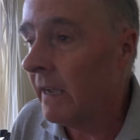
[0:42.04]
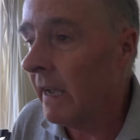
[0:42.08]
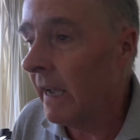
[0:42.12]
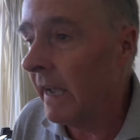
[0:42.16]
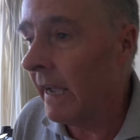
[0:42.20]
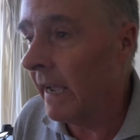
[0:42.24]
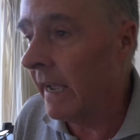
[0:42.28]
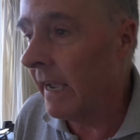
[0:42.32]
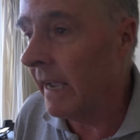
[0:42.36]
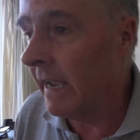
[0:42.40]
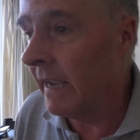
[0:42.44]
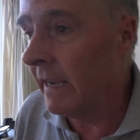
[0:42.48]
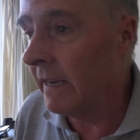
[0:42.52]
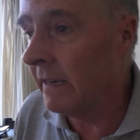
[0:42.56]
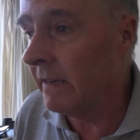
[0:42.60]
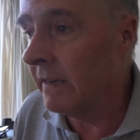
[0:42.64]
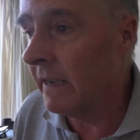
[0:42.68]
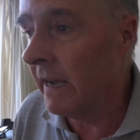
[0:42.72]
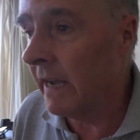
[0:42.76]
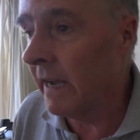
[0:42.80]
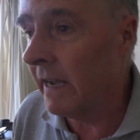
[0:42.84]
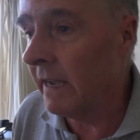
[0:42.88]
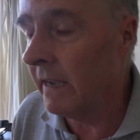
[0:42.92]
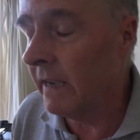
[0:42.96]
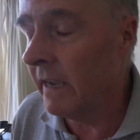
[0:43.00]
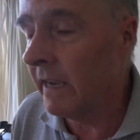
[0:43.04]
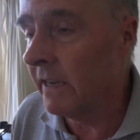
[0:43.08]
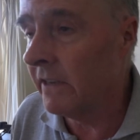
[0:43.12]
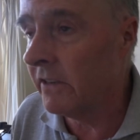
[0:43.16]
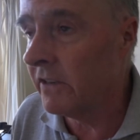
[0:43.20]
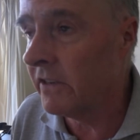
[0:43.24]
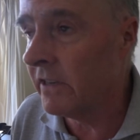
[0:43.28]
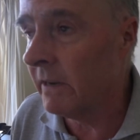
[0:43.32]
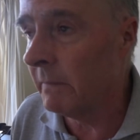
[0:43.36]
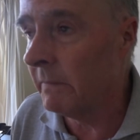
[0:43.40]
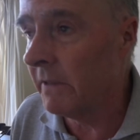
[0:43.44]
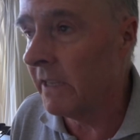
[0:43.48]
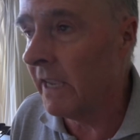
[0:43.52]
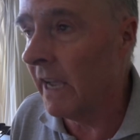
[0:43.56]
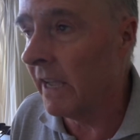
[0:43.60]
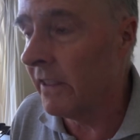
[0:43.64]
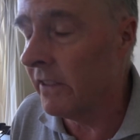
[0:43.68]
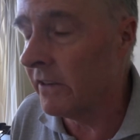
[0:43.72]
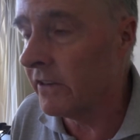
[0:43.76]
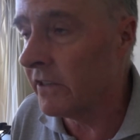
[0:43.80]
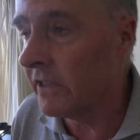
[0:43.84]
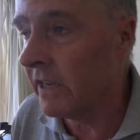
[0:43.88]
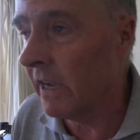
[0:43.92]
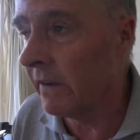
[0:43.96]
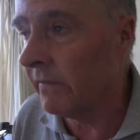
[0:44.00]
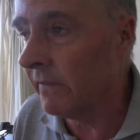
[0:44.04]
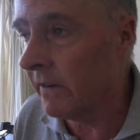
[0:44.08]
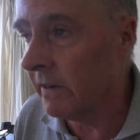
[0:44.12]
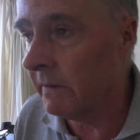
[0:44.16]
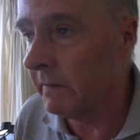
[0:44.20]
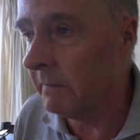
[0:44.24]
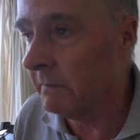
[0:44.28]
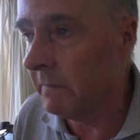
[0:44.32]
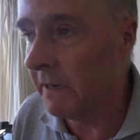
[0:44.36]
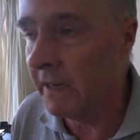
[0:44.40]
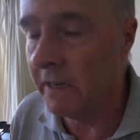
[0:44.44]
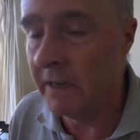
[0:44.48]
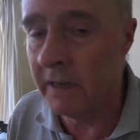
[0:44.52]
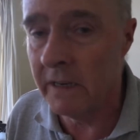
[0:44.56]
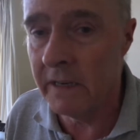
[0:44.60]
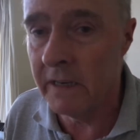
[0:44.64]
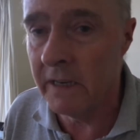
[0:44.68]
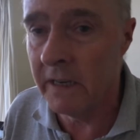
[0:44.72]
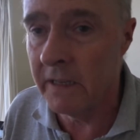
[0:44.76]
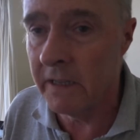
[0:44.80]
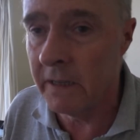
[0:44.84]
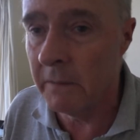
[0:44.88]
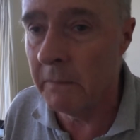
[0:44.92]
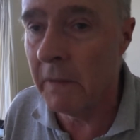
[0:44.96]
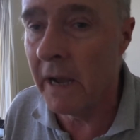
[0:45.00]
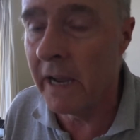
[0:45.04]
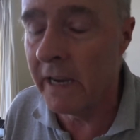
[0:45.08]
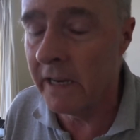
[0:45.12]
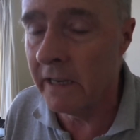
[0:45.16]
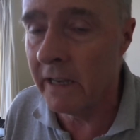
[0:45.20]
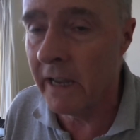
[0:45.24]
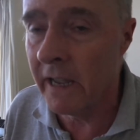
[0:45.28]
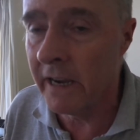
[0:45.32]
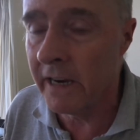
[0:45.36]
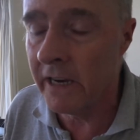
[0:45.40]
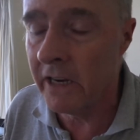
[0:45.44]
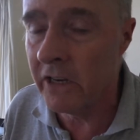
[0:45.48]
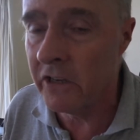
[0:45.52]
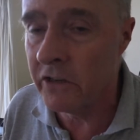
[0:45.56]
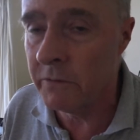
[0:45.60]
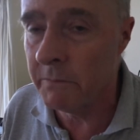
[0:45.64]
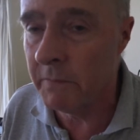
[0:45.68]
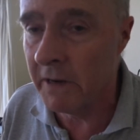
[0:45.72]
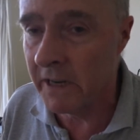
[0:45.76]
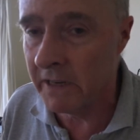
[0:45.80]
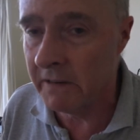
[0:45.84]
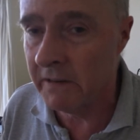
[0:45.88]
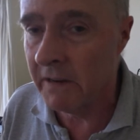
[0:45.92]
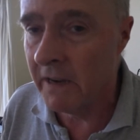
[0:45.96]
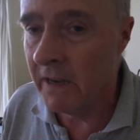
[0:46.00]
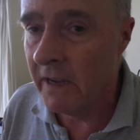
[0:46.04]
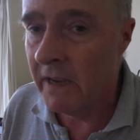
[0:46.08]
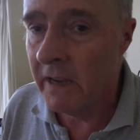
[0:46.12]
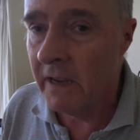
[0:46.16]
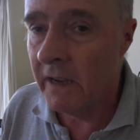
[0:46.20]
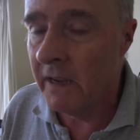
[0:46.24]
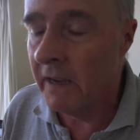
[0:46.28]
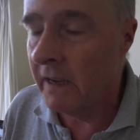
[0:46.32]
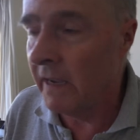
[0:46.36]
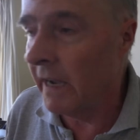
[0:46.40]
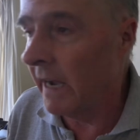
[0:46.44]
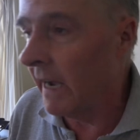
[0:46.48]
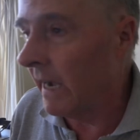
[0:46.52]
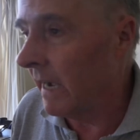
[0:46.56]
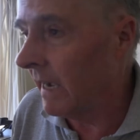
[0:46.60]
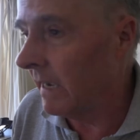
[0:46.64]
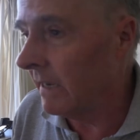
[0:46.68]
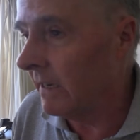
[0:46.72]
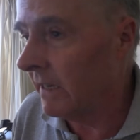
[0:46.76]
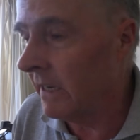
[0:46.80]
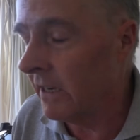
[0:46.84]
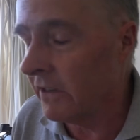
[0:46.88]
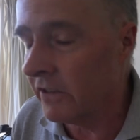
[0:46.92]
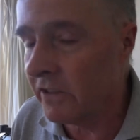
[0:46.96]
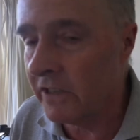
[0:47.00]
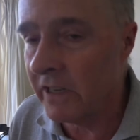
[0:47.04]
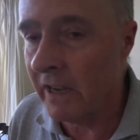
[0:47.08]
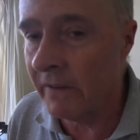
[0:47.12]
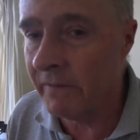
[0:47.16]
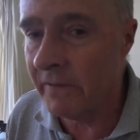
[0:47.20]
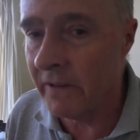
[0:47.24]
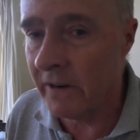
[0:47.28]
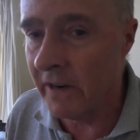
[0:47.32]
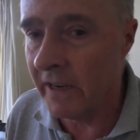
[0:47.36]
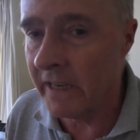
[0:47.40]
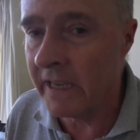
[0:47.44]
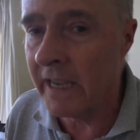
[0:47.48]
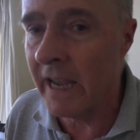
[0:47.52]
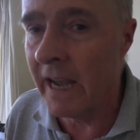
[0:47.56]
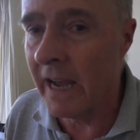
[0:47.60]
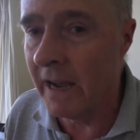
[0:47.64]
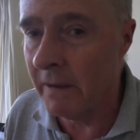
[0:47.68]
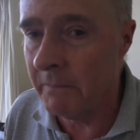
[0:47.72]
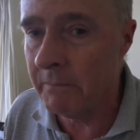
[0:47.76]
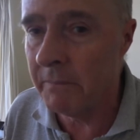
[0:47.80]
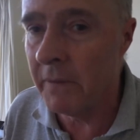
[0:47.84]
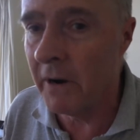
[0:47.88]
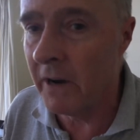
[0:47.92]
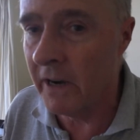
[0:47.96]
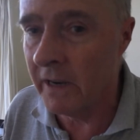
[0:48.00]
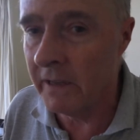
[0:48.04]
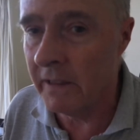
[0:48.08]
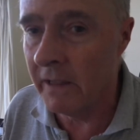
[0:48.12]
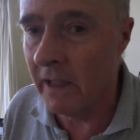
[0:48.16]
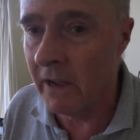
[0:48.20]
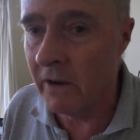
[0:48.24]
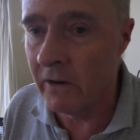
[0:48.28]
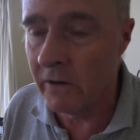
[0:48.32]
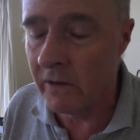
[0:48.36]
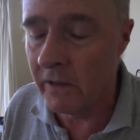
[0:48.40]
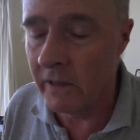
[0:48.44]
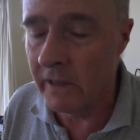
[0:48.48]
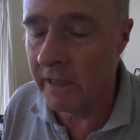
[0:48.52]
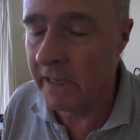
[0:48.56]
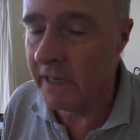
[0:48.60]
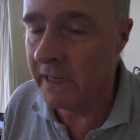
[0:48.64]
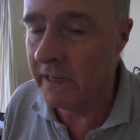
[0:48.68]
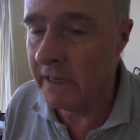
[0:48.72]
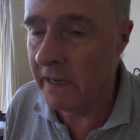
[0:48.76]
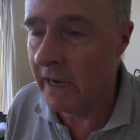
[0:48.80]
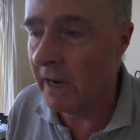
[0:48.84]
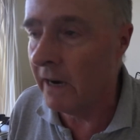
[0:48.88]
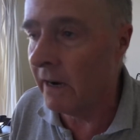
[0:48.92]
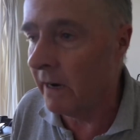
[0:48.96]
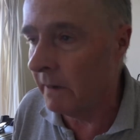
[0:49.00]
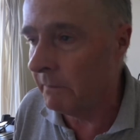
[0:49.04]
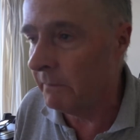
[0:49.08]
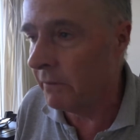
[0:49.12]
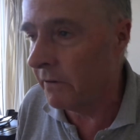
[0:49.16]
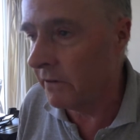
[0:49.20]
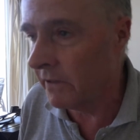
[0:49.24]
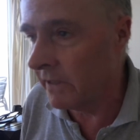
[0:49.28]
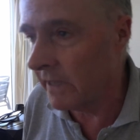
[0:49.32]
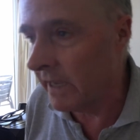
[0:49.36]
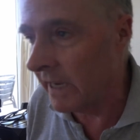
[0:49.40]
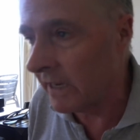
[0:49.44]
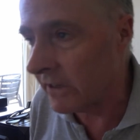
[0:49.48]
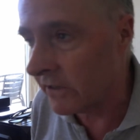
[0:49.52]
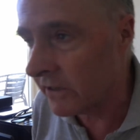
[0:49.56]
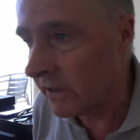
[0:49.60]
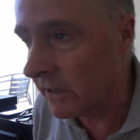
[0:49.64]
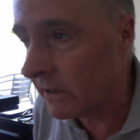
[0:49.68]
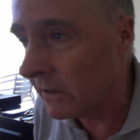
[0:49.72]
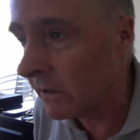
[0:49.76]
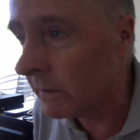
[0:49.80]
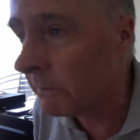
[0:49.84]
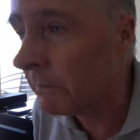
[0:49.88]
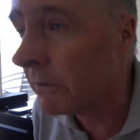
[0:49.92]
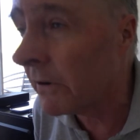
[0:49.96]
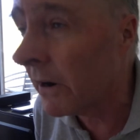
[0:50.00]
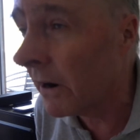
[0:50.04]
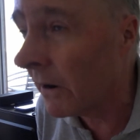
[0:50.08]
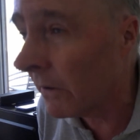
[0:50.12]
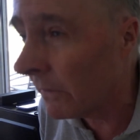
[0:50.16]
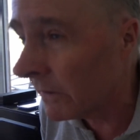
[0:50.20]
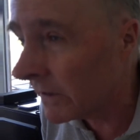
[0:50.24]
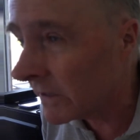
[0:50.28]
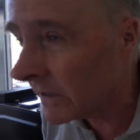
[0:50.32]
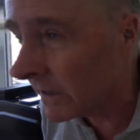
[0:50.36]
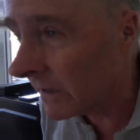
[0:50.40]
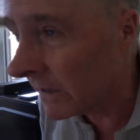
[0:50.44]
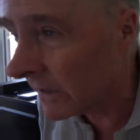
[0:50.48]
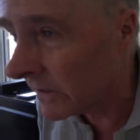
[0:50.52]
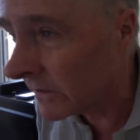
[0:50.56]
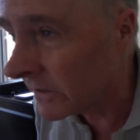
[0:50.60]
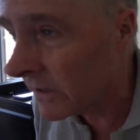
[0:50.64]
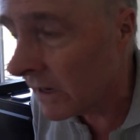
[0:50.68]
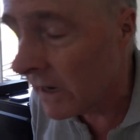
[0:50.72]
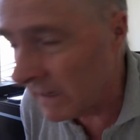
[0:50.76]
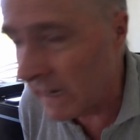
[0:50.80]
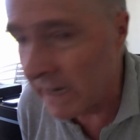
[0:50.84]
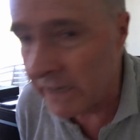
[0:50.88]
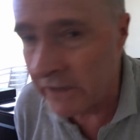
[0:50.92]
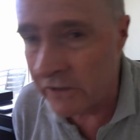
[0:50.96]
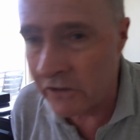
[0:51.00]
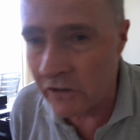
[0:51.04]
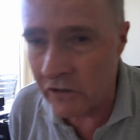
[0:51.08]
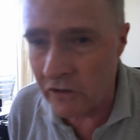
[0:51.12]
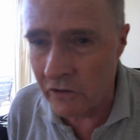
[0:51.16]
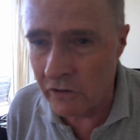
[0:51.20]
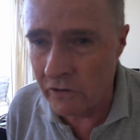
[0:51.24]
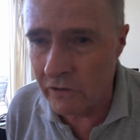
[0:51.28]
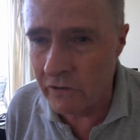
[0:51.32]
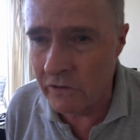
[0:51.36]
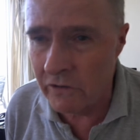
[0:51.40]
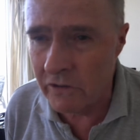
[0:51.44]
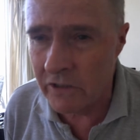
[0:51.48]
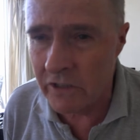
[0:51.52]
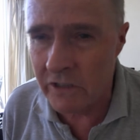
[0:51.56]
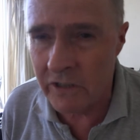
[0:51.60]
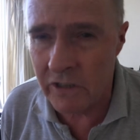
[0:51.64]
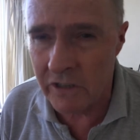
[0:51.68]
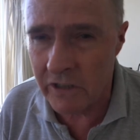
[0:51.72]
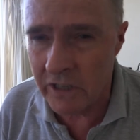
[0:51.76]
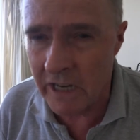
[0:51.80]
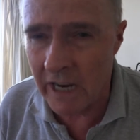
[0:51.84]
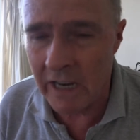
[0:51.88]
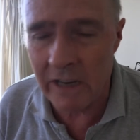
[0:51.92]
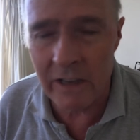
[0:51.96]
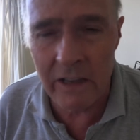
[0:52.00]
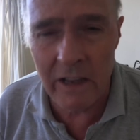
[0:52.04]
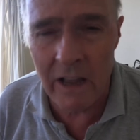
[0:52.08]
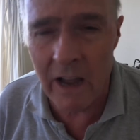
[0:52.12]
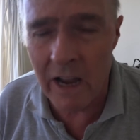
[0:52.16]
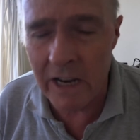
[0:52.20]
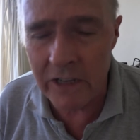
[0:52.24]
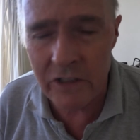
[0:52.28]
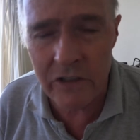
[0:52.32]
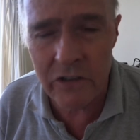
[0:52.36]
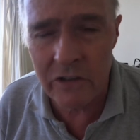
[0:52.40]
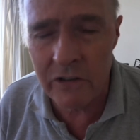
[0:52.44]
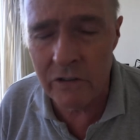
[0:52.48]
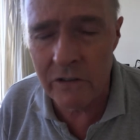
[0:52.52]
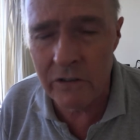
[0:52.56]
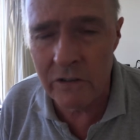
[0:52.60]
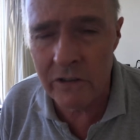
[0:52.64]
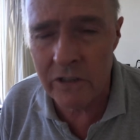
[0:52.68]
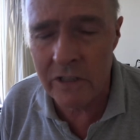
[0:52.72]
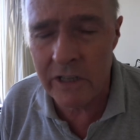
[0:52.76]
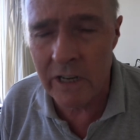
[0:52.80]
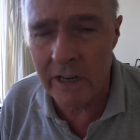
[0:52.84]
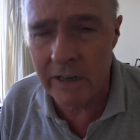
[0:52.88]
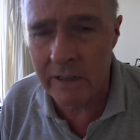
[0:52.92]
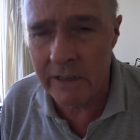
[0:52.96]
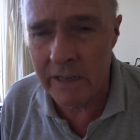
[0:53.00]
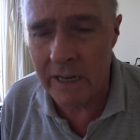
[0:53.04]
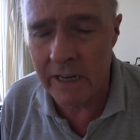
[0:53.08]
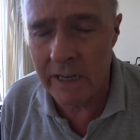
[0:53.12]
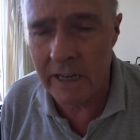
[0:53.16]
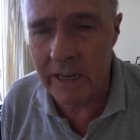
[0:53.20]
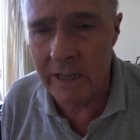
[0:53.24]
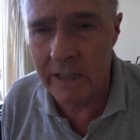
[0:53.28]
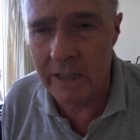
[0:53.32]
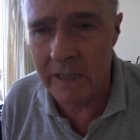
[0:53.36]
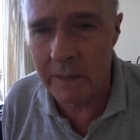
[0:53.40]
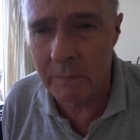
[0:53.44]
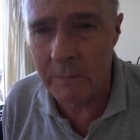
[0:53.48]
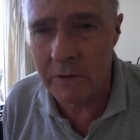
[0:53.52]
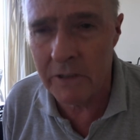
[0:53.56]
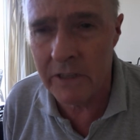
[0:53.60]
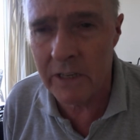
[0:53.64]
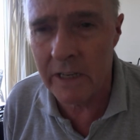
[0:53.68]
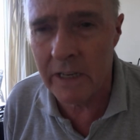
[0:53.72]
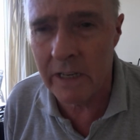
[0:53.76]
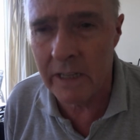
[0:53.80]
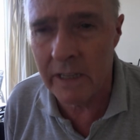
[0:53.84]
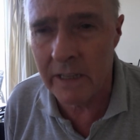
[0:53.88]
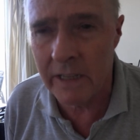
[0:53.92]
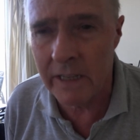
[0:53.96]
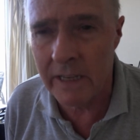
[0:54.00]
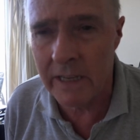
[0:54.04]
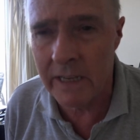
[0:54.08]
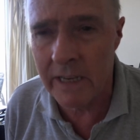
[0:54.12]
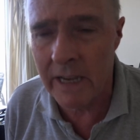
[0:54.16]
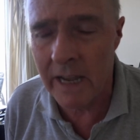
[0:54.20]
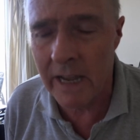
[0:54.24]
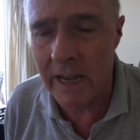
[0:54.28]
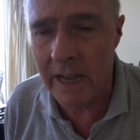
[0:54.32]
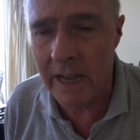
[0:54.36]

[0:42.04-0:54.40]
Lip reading: and some of the other stuff can be in the main luggage, but stuff that I can't buy locally, I put there. So you've got to prioritize. And shoes, just get light shoes, don't get anything particularly